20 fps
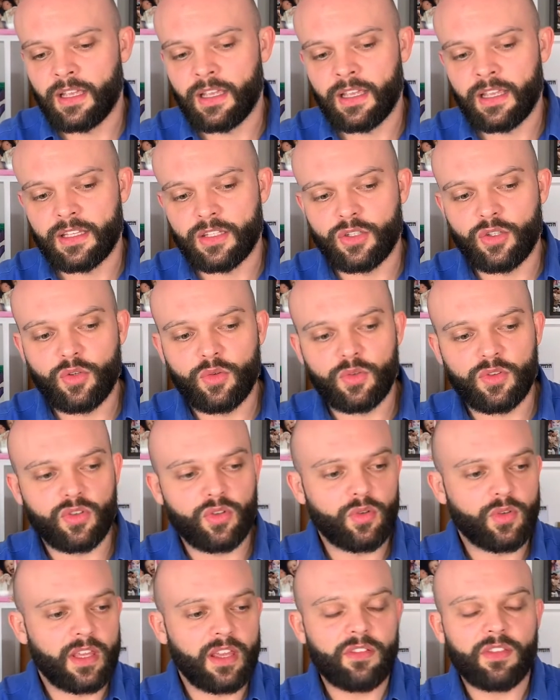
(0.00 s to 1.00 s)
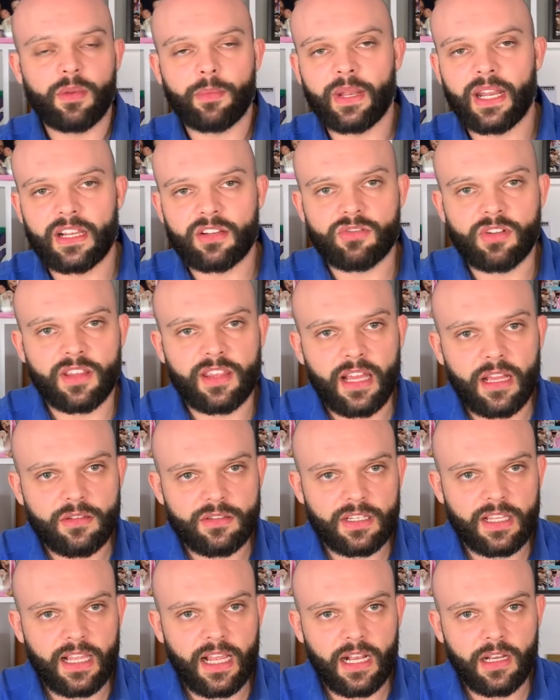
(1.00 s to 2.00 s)
you give them an extra
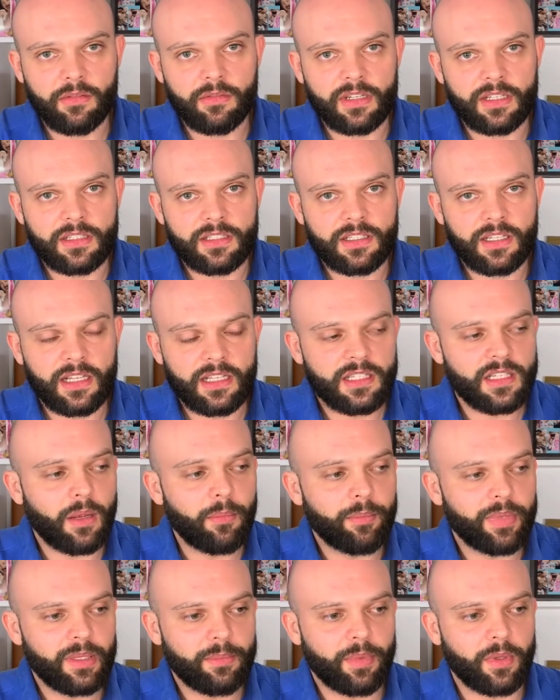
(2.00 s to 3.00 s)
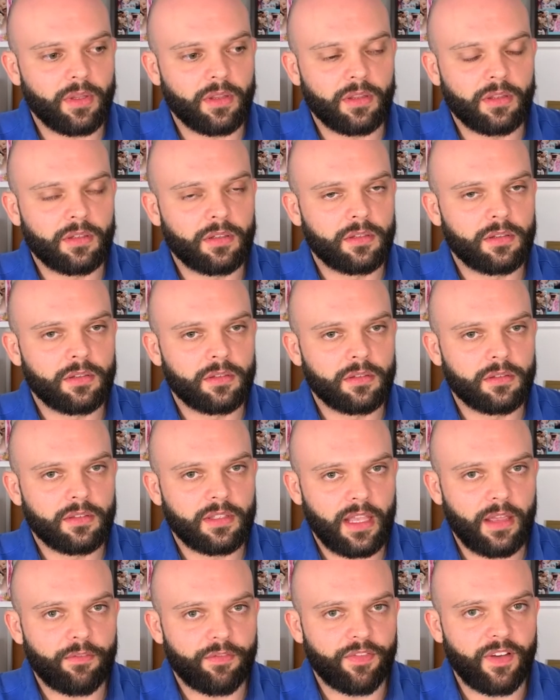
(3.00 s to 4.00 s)
1,000 calories. And some people
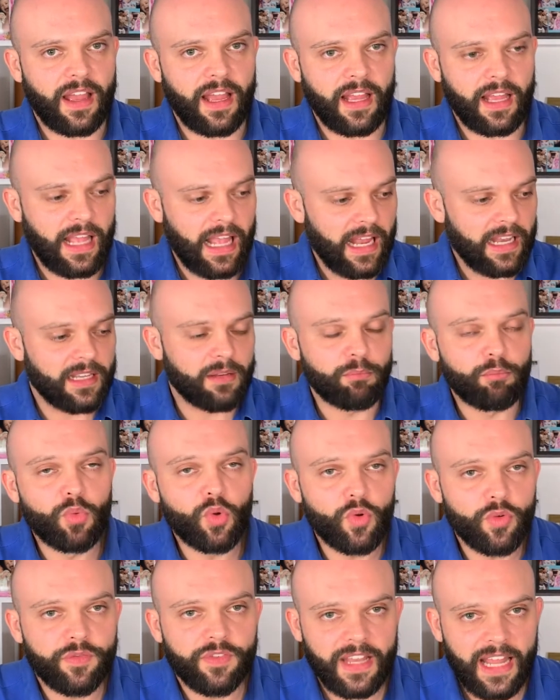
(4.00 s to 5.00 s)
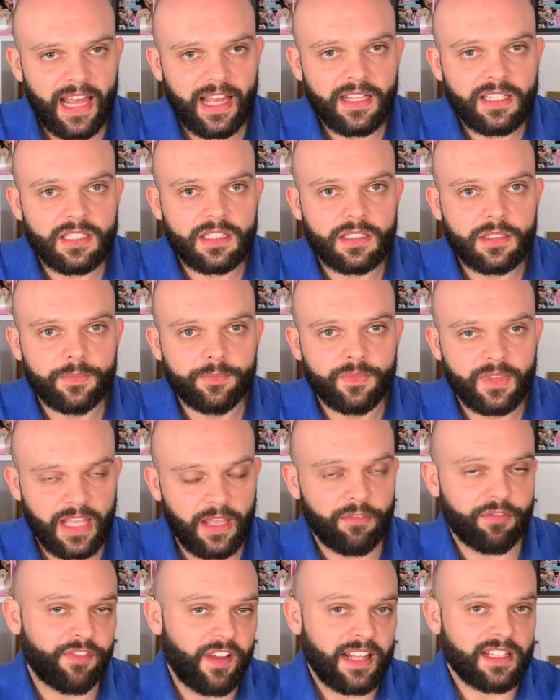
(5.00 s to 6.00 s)
get fat and move less,
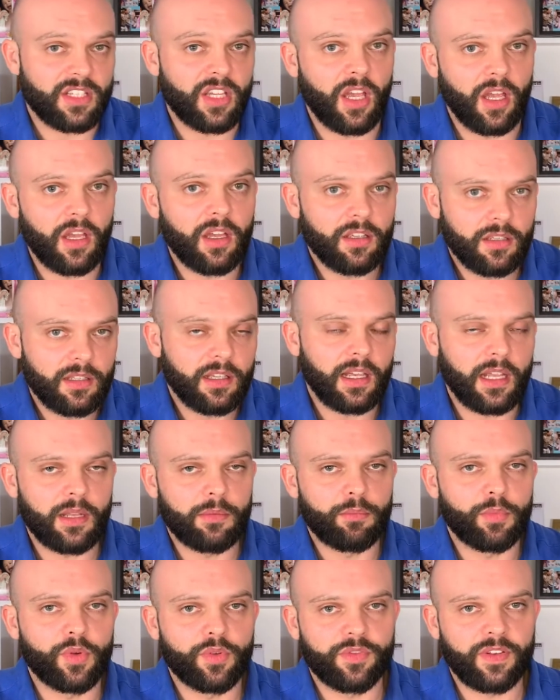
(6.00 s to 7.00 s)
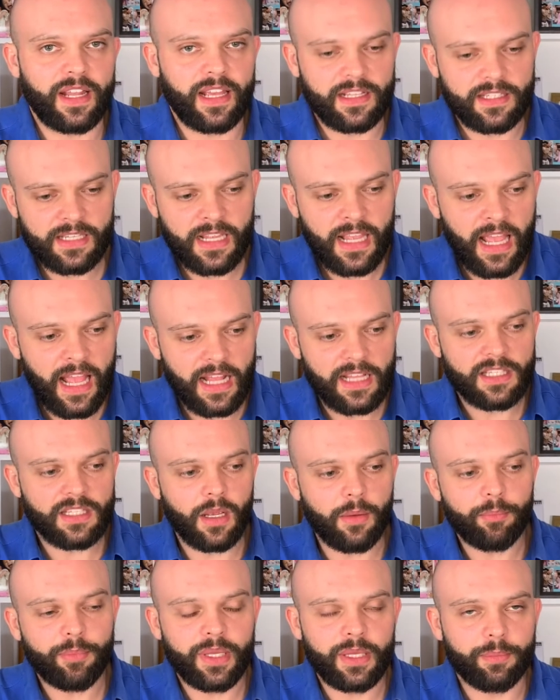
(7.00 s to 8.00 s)
get fatter, and move less. And
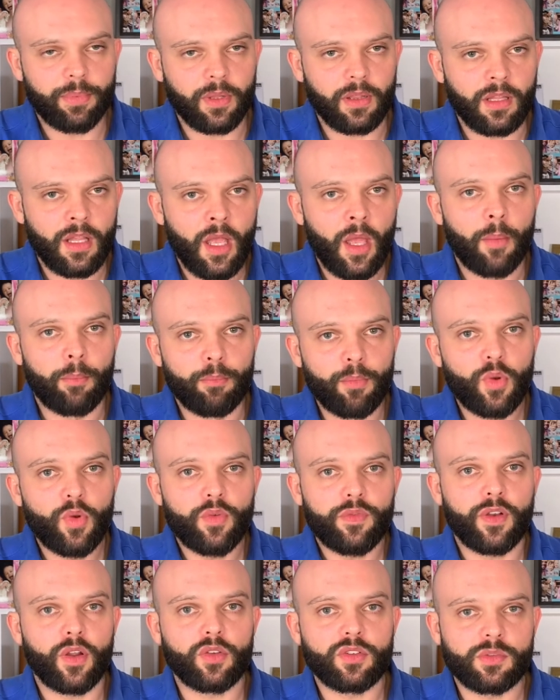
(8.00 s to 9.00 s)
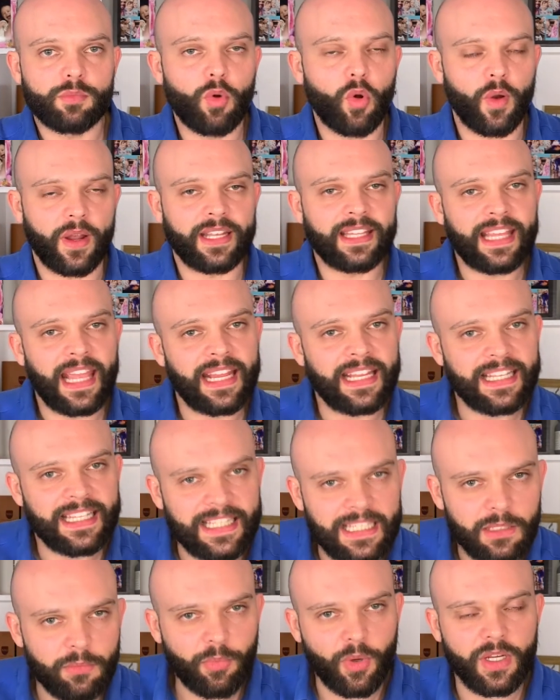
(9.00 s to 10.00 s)
some people move loads more and gain
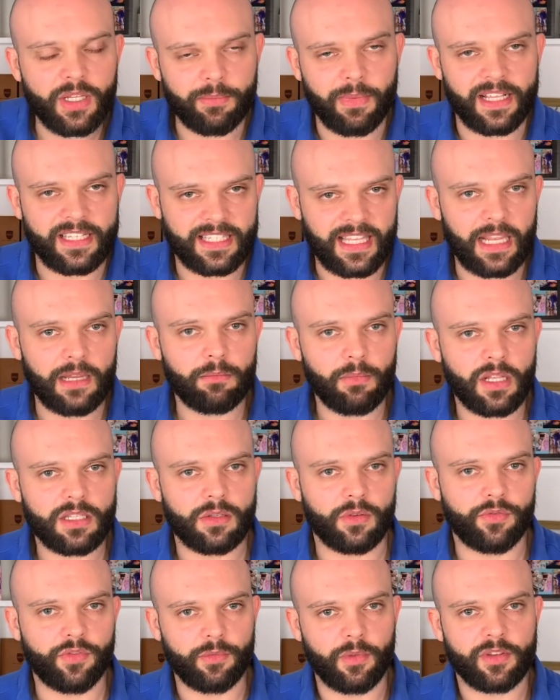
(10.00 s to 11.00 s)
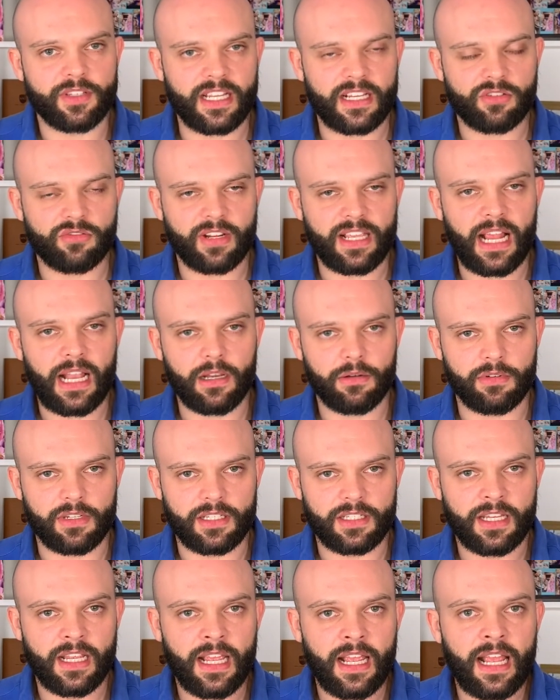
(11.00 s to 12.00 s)
lean body mass, gain muscle from those extra
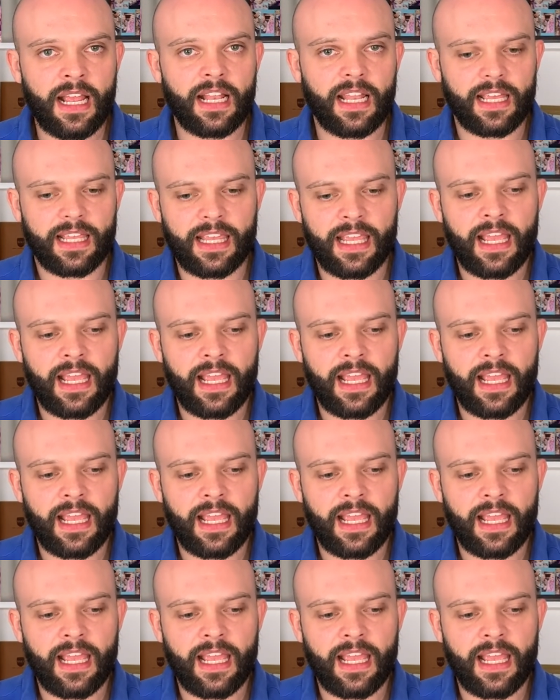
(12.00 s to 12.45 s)
calories. Like,